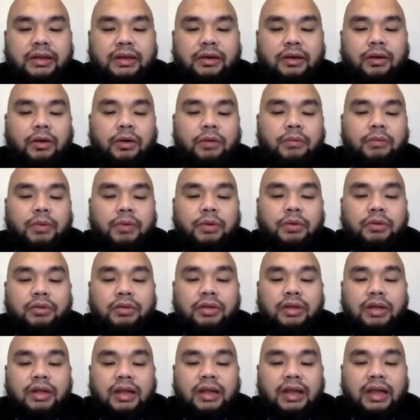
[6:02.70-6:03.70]

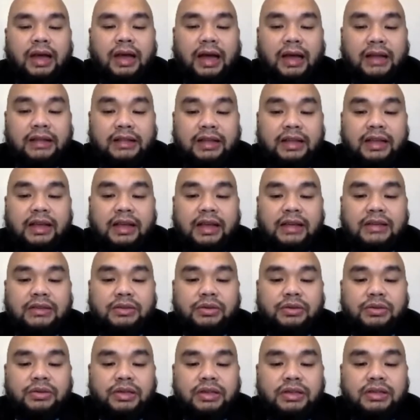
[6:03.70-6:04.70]
hormone,
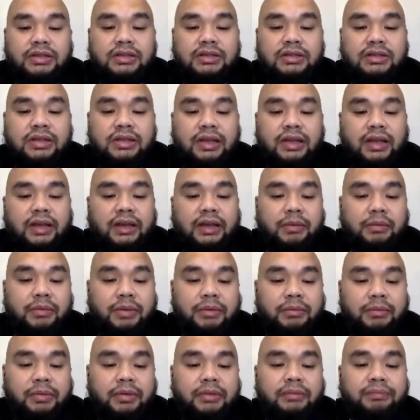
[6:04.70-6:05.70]
anti-estrogens, and
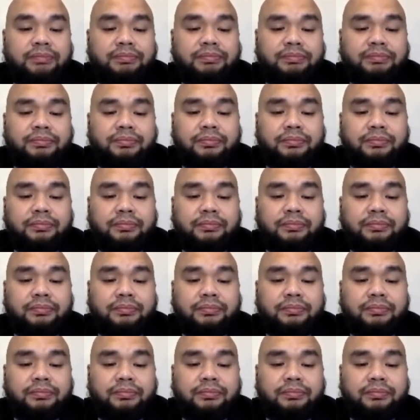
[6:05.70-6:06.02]
remember,